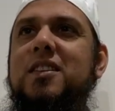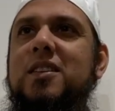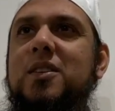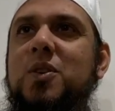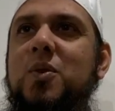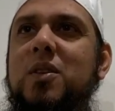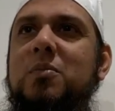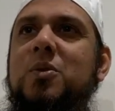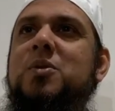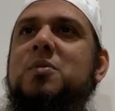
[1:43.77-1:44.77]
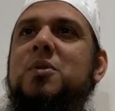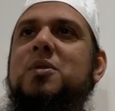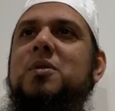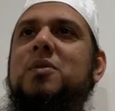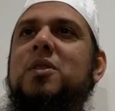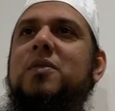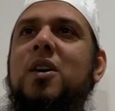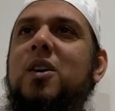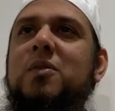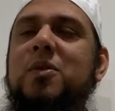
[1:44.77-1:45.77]
You are the most merciful of
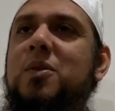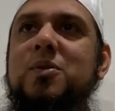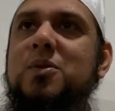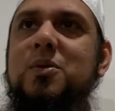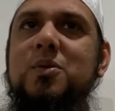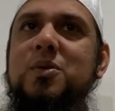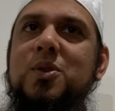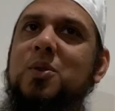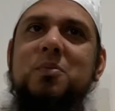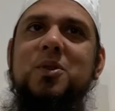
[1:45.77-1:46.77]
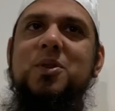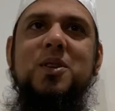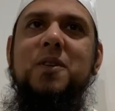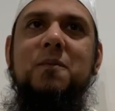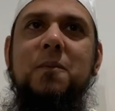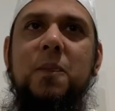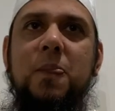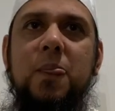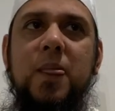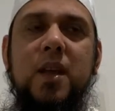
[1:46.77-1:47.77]
all of those who show mercy.
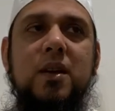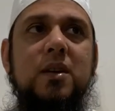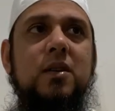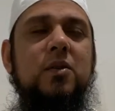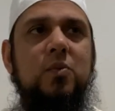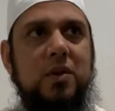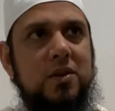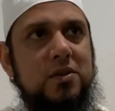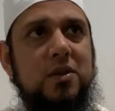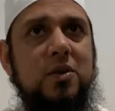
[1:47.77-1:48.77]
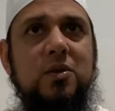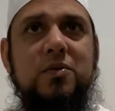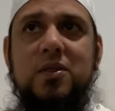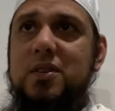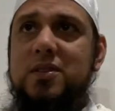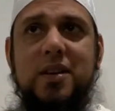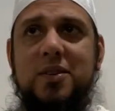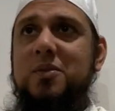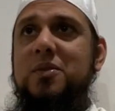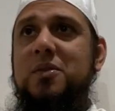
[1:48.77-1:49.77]
What is the cure for this? I
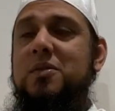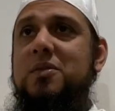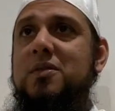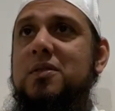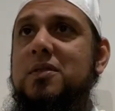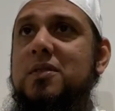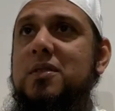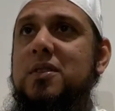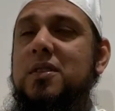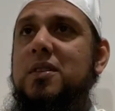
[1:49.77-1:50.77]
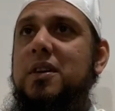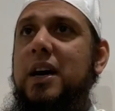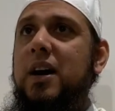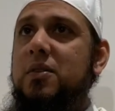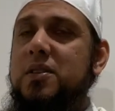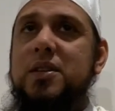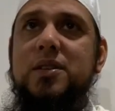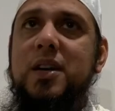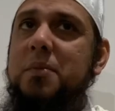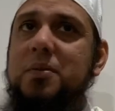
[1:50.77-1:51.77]
don't know. How this has
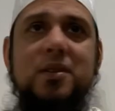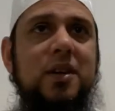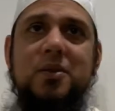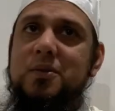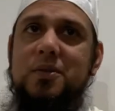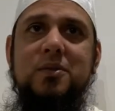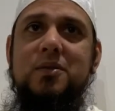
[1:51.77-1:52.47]
happened? I don't know.